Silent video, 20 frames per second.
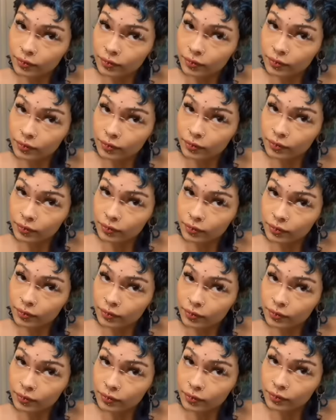
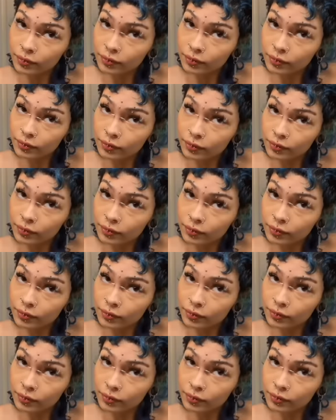
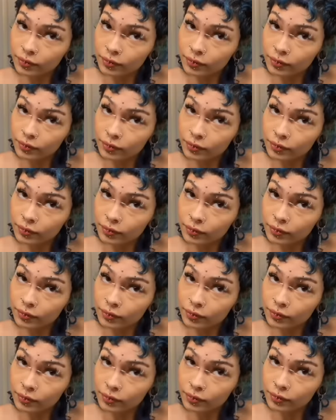
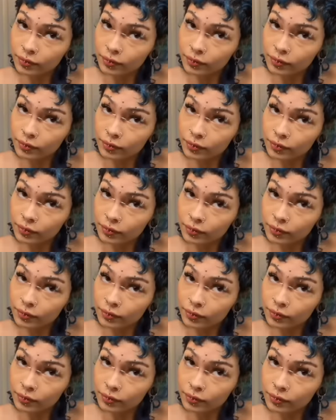
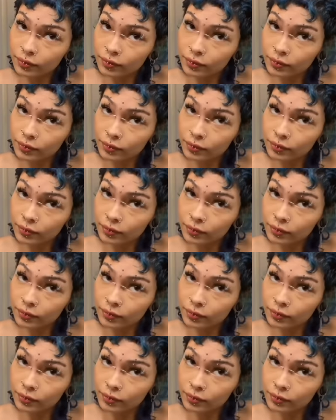(silent)